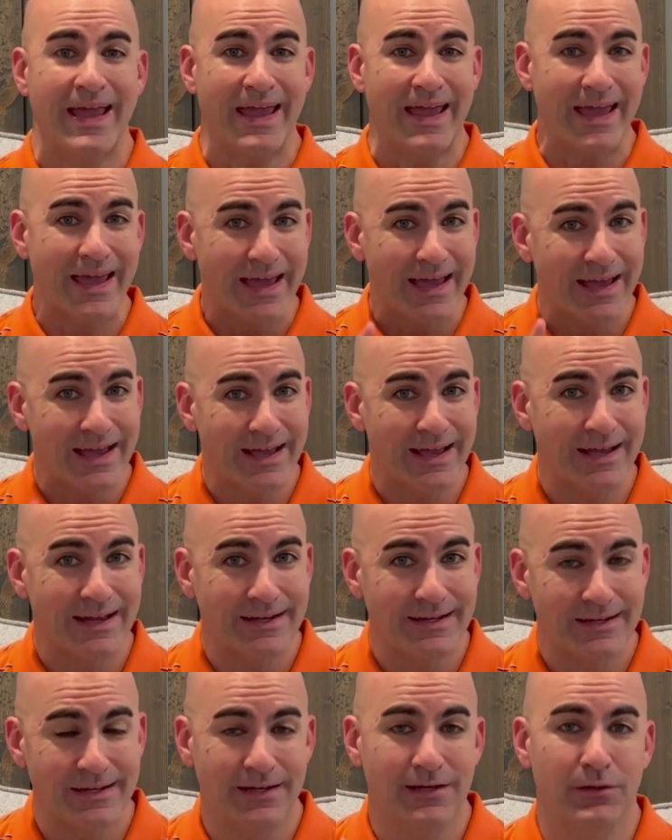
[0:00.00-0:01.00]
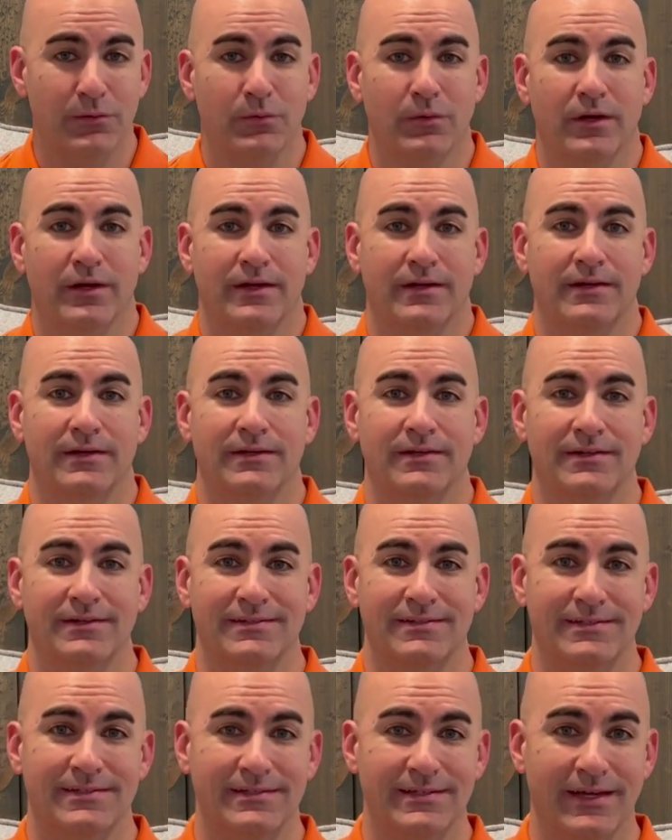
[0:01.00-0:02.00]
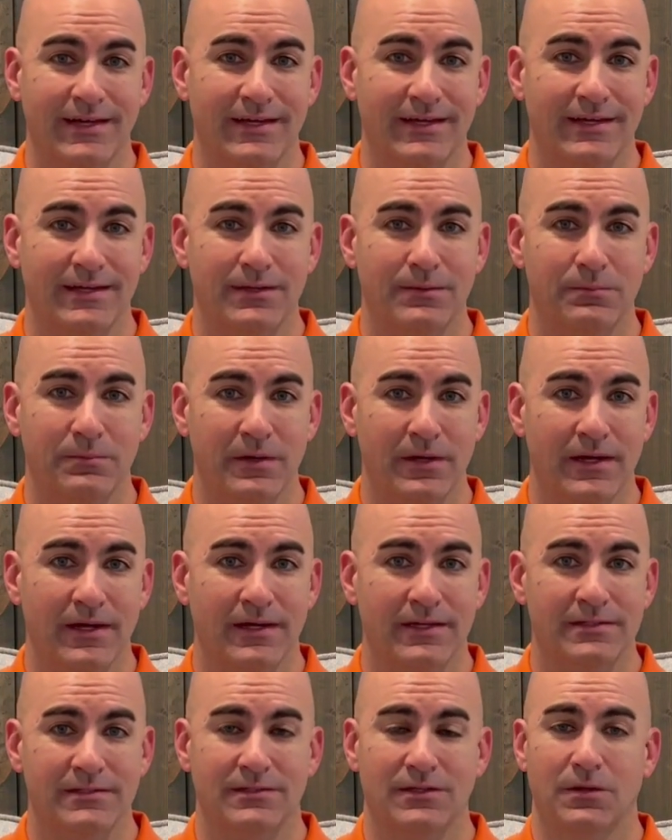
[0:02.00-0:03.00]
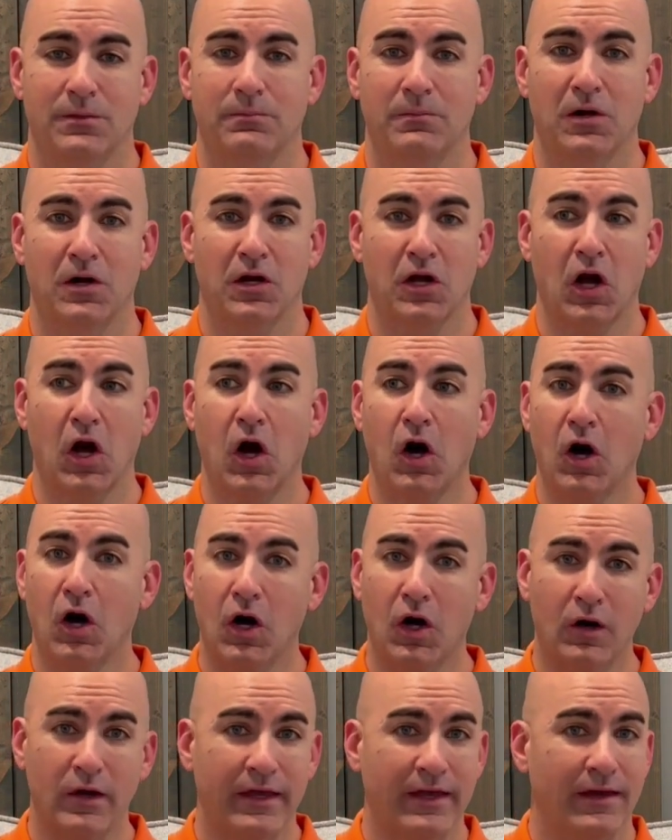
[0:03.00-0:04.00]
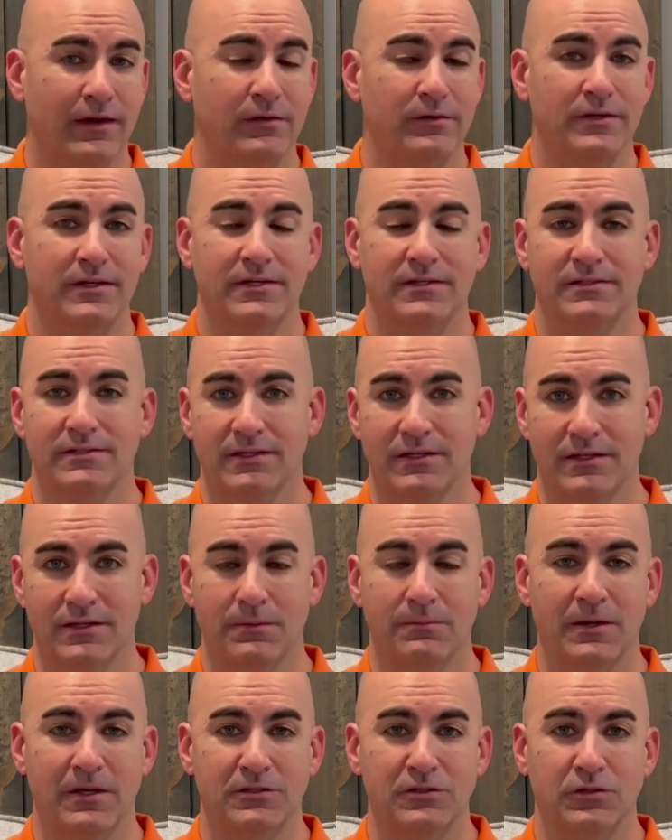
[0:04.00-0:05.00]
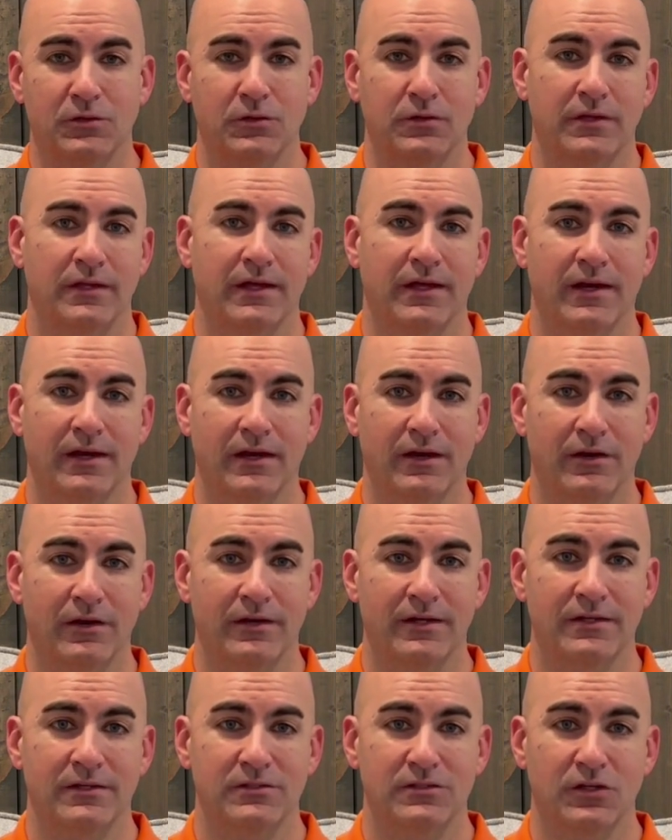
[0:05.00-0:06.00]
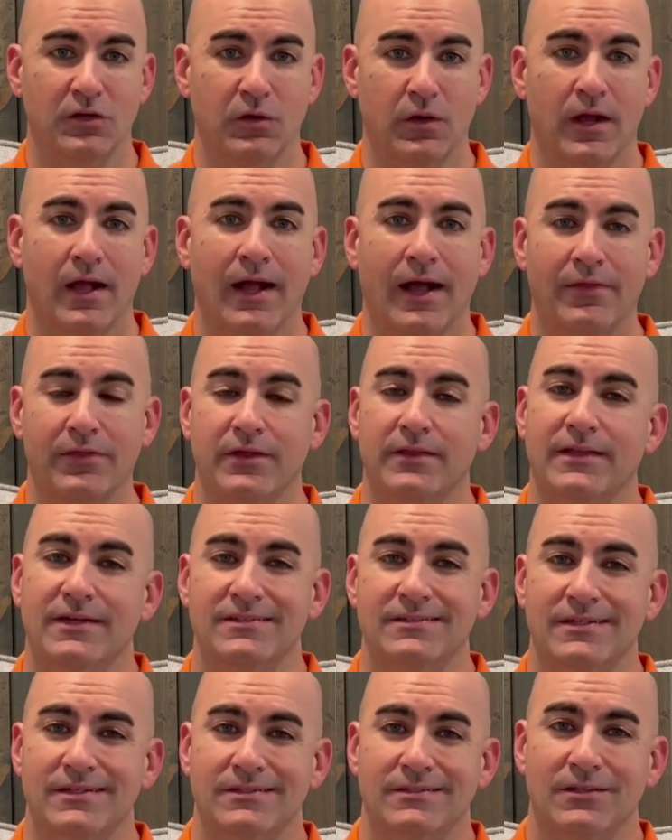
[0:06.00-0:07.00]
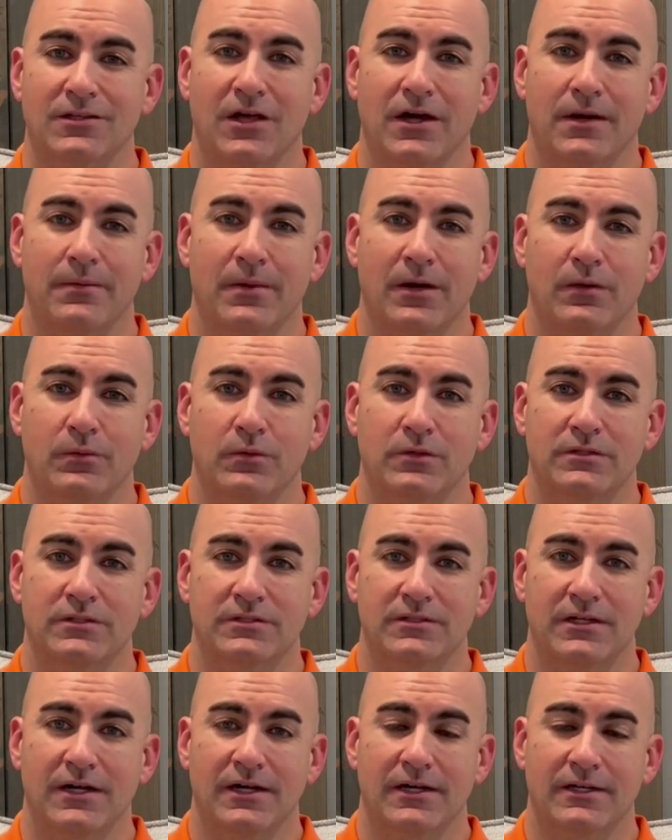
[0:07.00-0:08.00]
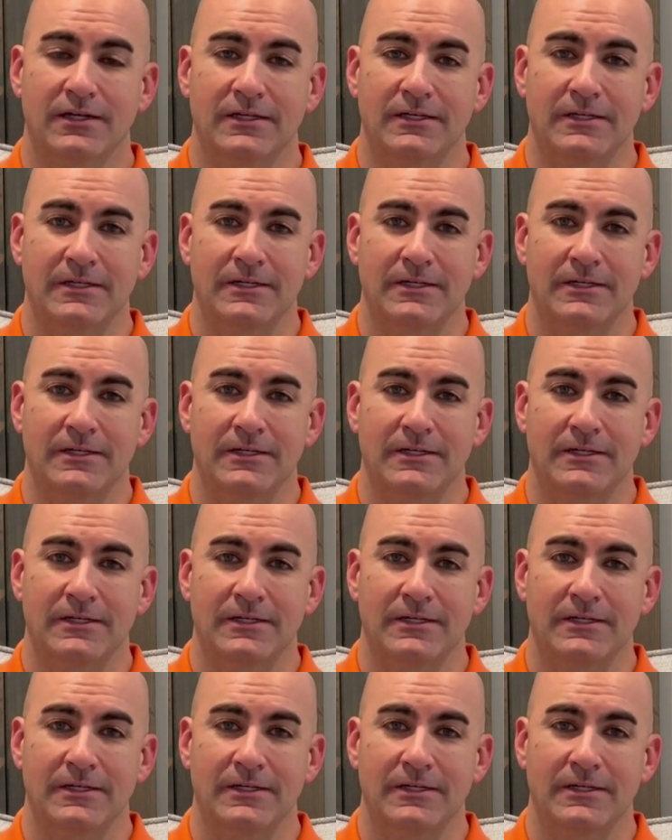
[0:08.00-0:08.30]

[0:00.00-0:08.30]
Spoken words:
And it rated second best among all counties in the metro Atlanta area. So I think that says a lot about Woodstock